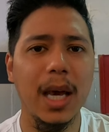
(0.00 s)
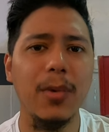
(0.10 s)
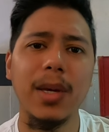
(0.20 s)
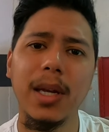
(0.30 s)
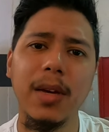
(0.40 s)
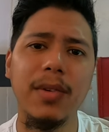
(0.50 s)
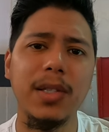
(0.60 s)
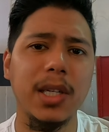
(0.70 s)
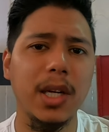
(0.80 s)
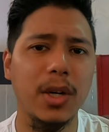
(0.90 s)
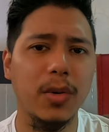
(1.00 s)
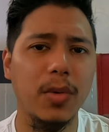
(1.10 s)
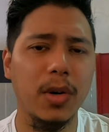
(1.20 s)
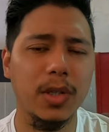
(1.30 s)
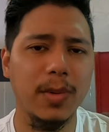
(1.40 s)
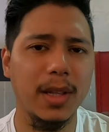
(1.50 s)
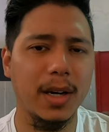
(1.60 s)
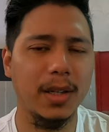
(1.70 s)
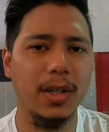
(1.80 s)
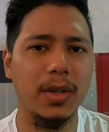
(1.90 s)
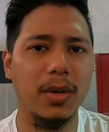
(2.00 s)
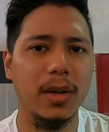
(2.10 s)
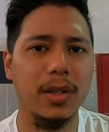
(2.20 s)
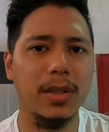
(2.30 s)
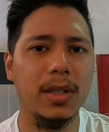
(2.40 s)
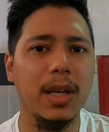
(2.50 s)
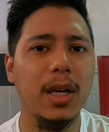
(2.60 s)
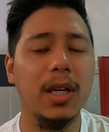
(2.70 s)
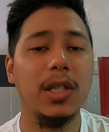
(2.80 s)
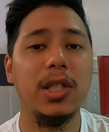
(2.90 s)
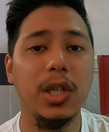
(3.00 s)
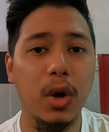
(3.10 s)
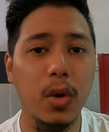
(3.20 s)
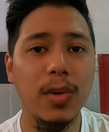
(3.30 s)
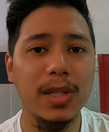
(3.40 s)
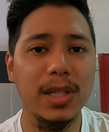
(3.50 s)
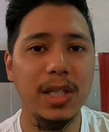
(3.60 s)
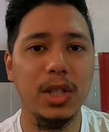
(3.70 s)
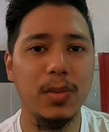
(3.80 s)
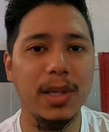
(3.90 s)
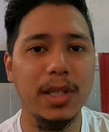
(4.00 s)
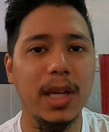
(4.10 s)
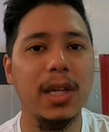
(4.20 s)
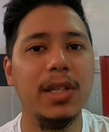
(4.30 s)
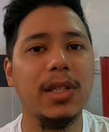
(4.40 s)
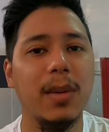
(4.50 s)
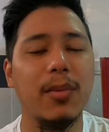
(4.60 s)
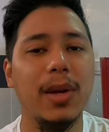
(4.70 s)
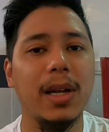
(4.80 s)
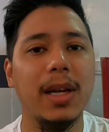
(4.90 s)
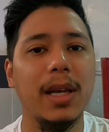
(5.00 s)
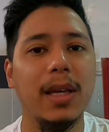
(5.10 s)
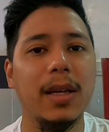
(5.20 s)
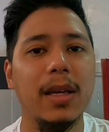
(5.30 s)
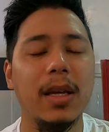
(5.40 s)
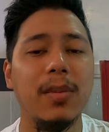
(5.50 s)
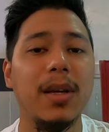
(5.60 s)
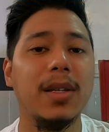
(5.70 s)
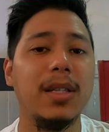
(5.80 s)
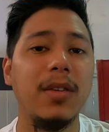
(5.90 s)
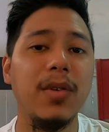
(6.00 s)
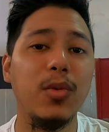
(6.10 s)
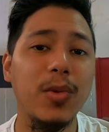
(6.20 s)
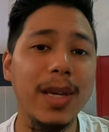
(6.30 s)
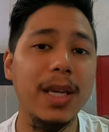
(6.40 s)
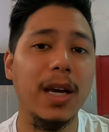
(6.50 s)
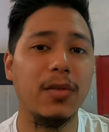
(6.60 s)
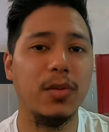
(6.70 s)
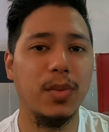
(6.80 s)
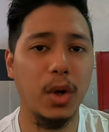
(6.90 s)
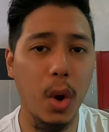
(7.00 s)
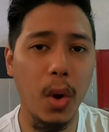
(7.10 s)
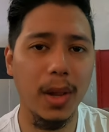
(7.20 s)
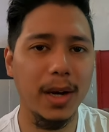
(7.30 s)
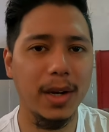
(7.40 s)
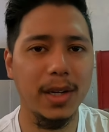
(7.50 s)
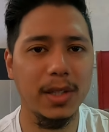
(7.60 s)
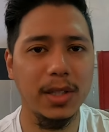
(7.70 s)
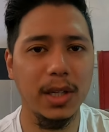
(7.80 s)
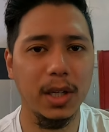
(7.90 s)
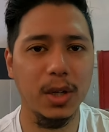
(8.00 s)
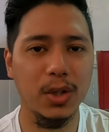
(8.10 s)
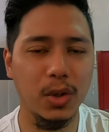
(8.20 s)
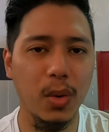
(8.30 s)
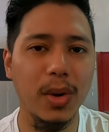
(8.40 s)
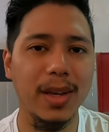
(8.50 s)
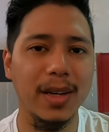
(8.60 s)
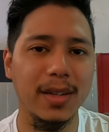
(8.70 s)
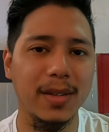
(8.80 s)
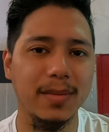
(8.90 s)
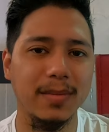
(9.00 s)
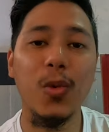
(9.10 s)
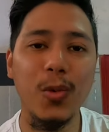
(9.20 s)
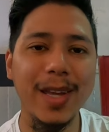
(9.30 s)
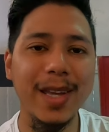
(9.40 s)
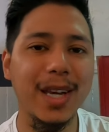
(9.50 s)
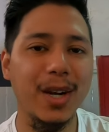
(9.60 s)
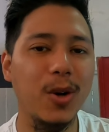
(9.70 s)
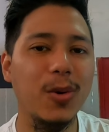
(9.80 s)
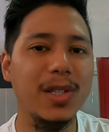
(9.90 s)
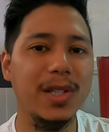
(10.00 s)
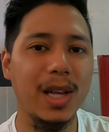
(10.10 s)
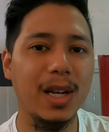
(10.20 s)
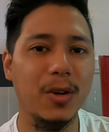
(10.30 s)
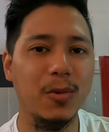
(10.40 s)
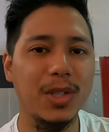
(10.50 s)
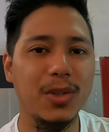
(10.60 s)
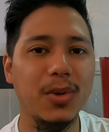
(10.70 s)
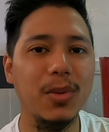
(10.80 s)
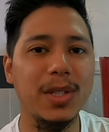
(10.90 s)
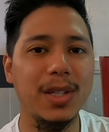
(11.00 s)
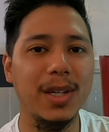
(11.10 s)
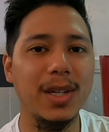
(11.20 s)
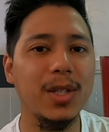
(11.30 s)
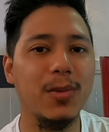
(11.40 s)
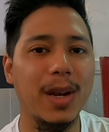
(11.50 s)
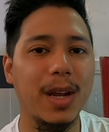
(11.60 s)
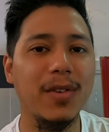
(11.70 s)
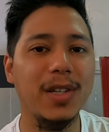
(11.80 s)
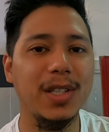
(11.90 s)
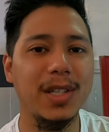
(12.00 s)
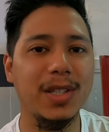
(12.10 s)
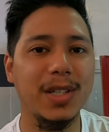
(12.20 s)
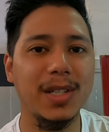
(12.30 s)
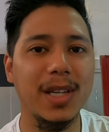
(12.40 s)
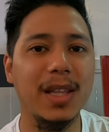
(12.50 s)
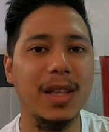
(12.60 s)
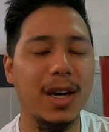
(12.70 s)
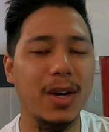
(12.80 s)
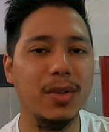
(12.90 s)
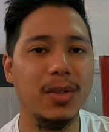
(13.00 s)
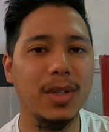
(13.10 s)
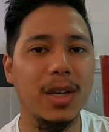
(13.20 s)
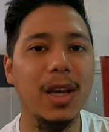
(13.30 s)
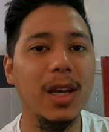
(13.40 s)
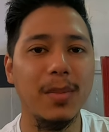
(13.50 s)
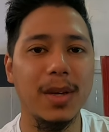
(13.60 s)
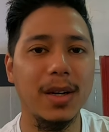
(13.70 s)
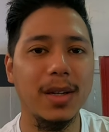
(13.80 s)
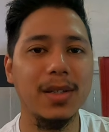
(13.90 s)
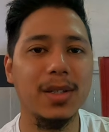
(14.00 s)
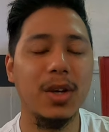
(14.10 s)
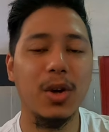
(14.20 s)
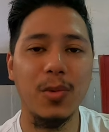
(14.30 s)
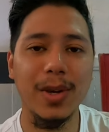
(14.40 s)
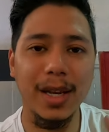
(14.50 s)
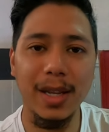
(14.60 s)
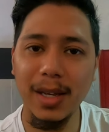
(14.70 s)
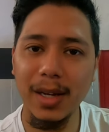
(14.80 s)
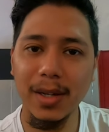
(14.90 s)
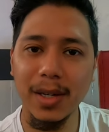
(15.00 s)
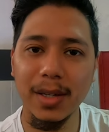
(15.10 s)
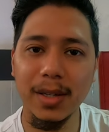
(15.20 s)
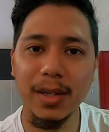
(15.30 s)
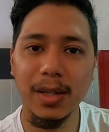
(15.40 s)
And we can never take her on walks with the other dogs. She always needs to be taken separately, because even we have to put all our energy in controlling her. We can always tell in which room she is whenever she is inside the house, because we can hear her.